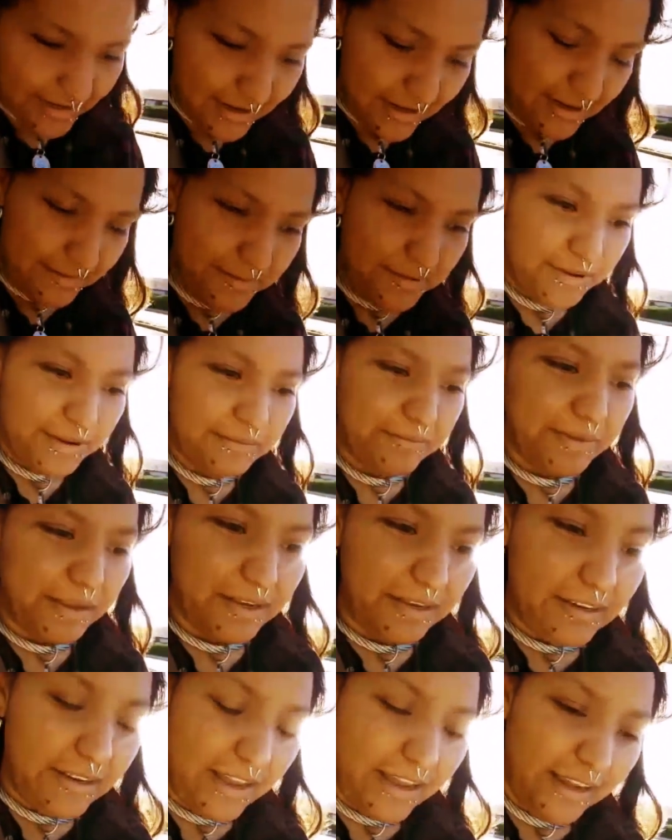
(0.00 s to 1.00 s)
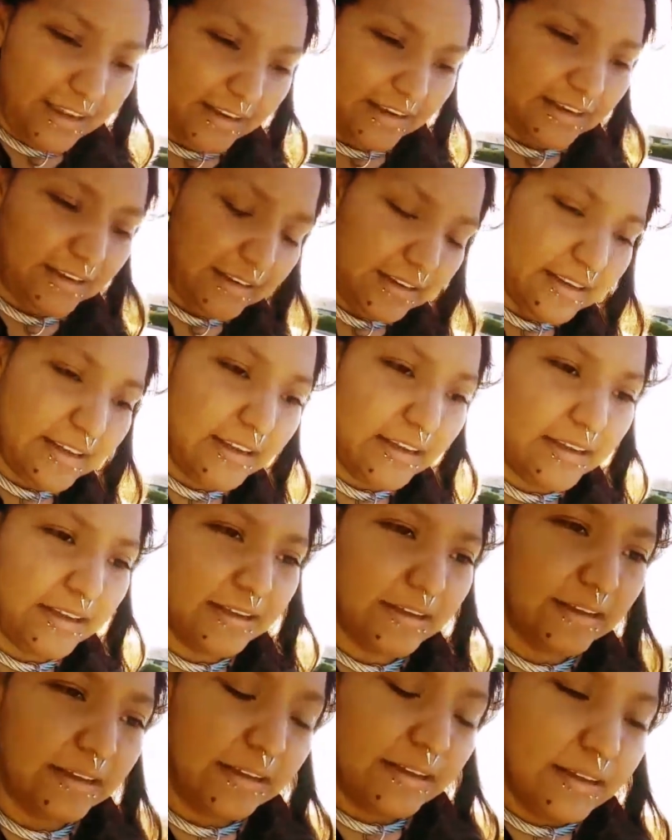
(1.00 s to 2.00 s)
ended up doing meditating
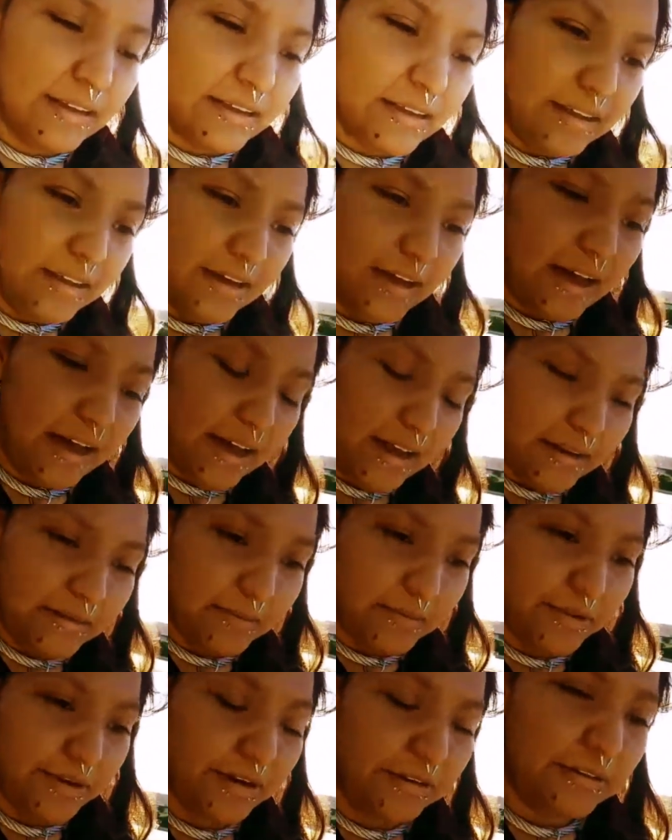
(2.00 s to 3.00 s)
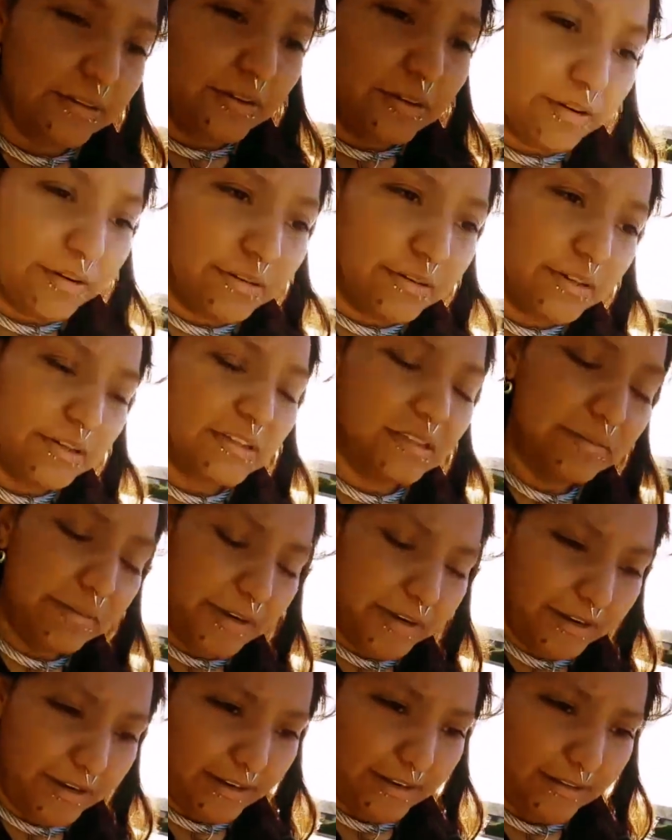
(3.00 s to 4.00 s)
um, throughout the whole
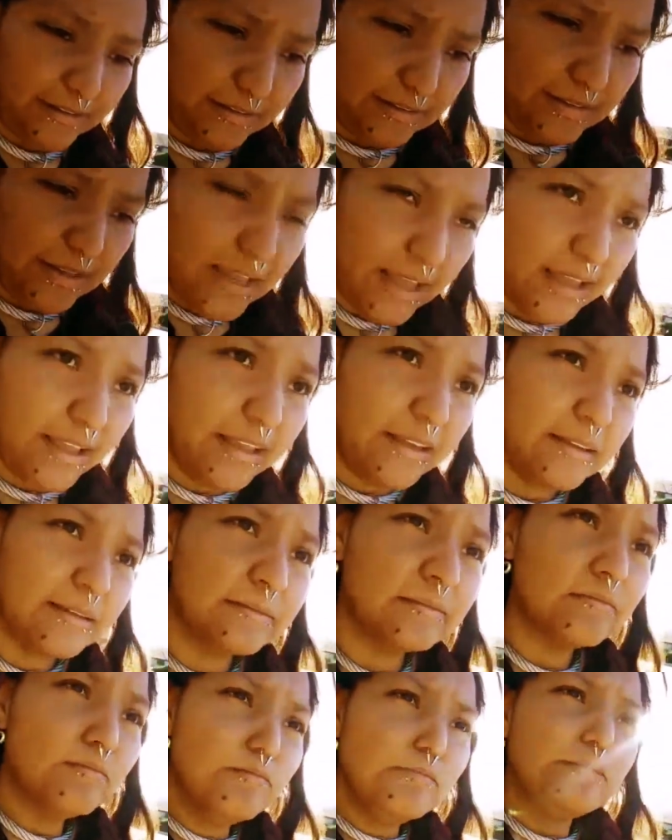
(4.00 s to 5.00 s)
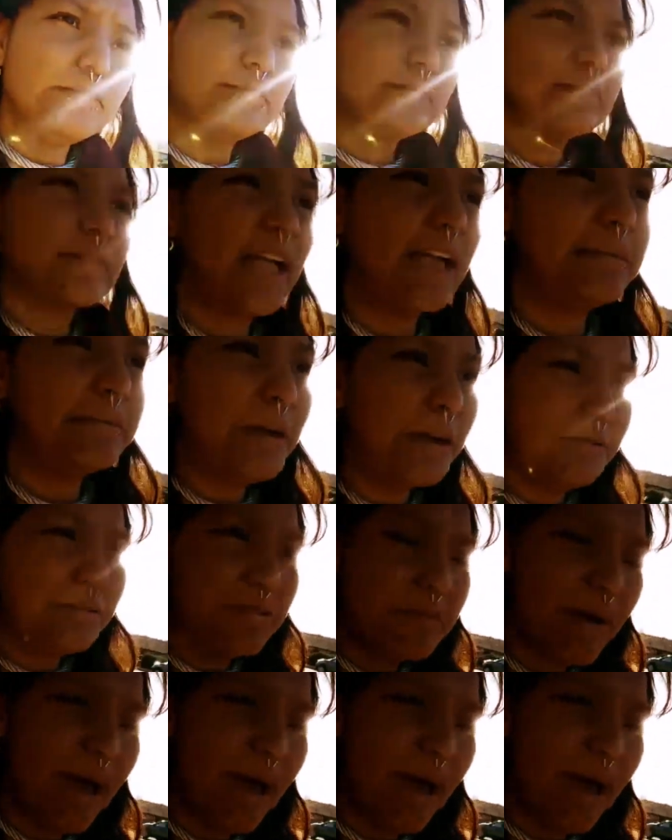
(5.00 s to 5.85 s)
experience. I met with